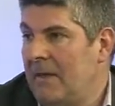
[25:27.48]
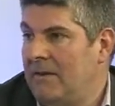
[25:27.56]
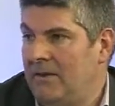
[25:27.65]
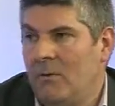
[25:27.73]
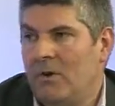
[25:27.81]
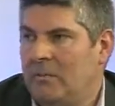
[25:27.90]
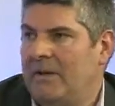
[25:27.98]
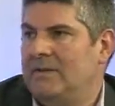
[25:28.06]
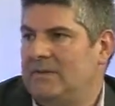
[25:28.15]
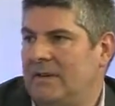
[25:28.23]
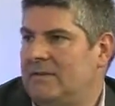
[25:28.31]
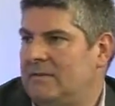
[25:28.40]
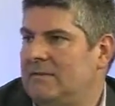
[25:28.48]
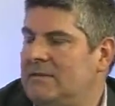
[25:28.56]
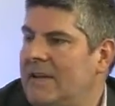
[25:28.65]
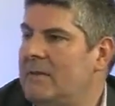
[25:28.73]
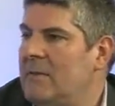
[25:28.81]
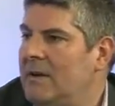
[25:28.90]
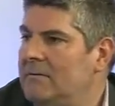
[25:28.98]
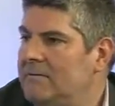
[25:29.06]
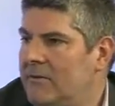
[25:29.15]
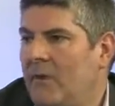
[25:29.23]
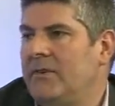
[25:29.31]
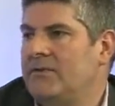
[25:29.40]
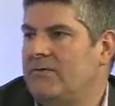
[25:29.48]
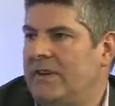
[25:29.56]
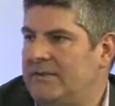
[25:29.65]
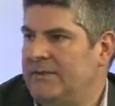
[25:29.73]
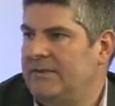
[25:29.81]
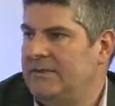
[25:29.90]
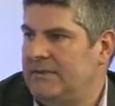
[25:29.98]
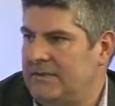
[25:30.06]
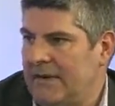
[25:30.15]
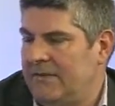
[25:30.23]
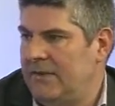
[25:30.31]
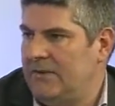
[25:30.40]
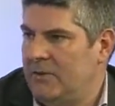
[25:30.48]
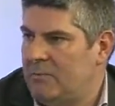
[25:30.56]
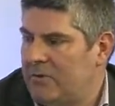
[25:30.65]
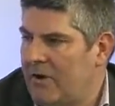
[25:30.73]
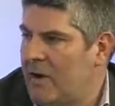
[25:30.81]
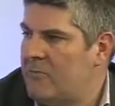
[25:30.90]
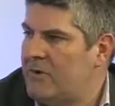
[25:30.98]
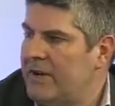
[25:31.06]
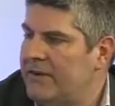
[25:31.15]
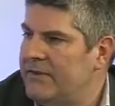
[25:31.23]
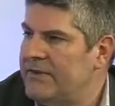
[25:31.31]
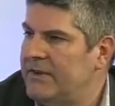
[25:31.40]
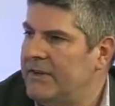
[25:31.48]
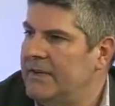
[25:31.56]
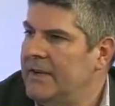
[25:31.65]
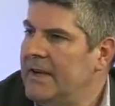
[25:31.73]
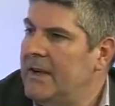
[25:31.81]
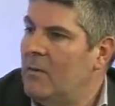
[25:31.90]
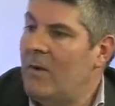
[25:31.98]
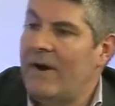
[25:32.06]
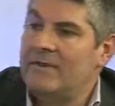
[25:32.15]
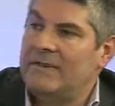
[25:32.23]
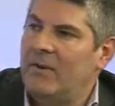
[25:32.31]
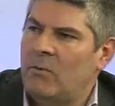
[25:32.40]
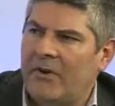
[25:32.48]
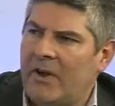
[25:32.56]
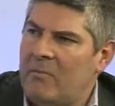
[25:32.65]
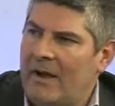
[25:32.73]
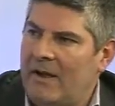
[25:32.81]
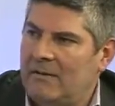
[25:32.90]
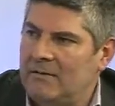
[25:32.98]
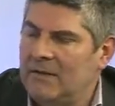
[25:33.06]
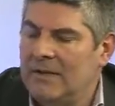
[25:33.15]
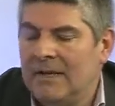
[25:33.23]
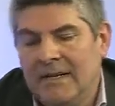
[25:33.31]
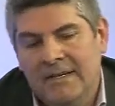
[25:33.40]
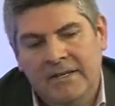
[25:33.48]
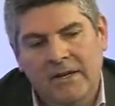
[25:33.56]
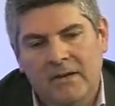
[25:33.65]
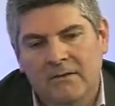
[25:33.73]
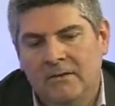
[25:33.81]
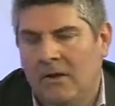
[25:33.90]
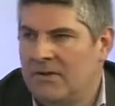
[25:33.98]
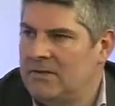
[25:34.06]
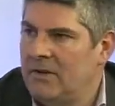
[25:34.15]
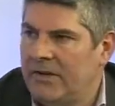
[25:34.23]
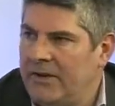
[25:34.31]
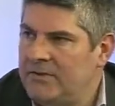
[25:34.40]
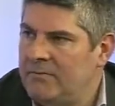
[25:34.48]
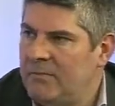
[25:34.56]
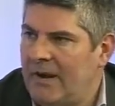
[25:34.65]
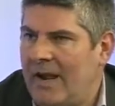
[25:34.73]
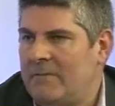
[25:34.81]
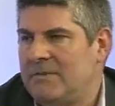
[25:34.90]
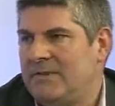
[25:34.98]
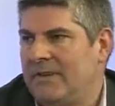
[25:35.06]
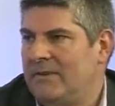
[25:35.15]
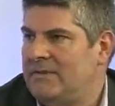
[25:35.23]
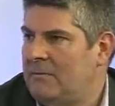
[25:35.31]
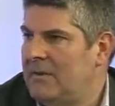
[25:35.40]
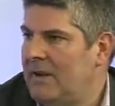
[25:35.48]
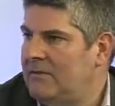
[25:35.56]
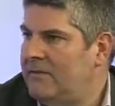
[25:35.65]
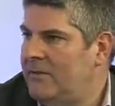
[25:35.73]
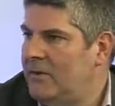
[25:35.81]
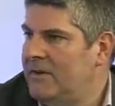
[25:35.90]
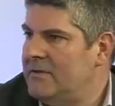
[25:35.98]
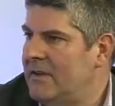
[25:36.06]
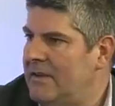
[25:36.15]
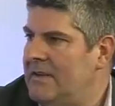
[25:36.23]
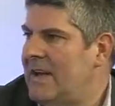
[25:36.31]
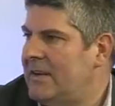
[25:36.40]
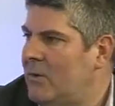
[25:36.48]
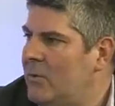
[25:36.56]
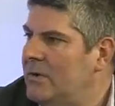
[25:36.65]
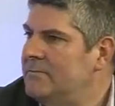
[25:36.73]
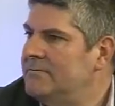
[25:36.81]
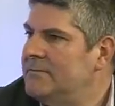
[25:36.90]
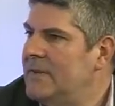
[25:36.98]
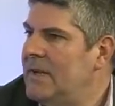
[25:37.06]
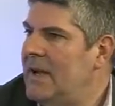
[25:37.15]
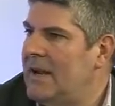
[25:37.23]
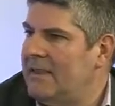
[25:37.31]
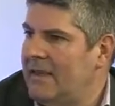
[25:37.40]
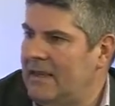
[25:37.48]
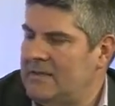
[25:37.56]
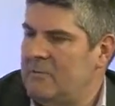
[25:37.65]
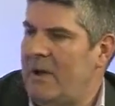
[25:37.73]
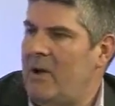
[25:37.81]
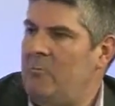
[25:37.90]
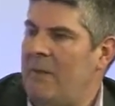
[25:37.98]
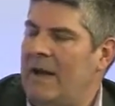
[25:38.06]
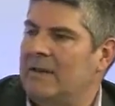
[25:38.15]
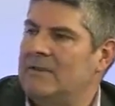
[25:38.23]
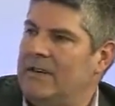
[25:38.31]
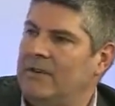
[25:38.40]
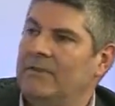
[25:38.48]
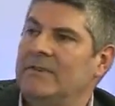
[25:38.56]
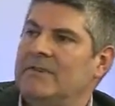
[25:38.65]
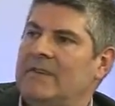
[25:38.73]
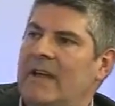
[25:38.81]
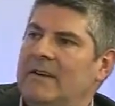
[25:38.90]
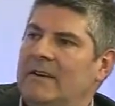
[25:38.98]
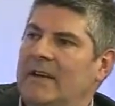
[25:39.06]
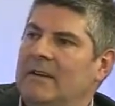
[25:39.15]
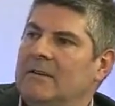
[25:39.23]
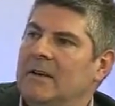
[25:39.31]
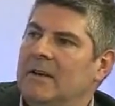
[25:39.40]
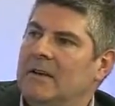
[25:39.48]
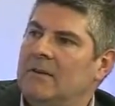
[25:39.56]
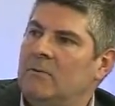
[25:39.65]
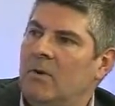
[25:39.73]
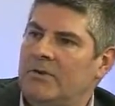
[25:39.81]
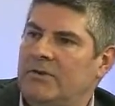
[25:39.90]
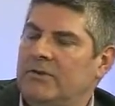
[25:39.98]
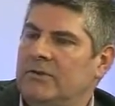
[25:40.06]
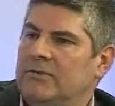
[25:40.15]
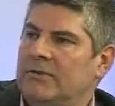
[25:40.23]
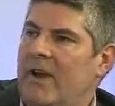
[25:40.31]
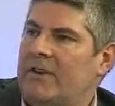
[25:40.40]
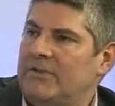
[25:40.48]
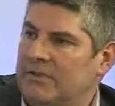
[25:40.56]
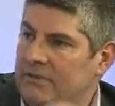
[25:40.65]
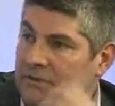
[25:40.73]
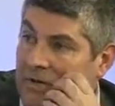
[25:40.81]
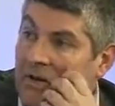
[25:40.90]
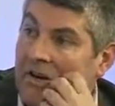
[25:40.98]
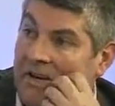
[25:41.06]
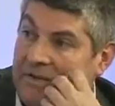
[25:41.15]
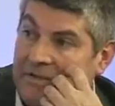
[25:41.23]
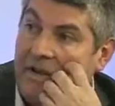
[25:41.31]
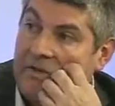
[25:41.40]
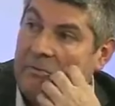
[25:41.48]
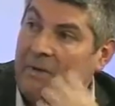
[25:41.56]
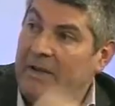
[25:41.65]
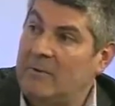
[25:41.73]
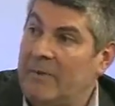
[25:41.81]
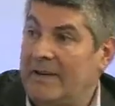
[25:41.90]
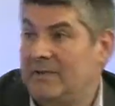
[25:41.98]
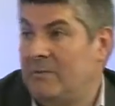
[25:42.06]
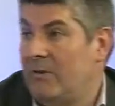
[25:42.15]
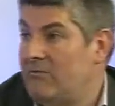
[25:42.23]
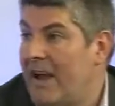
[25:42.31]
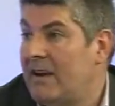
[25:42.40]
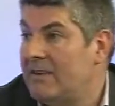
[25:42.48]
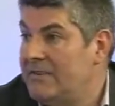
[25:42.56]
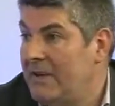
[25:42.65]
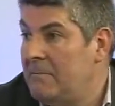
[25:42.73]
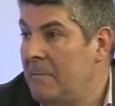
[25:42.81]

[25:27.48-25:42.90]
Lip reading: you want to be at 6 sigma for obvious reasons. Safety is your primary concern. Whereas if you're worrying about lost luggage, perhaps sigma level 4 is adequate. And I think it's about balancing and understanding what your direction target's going to be based upon reality.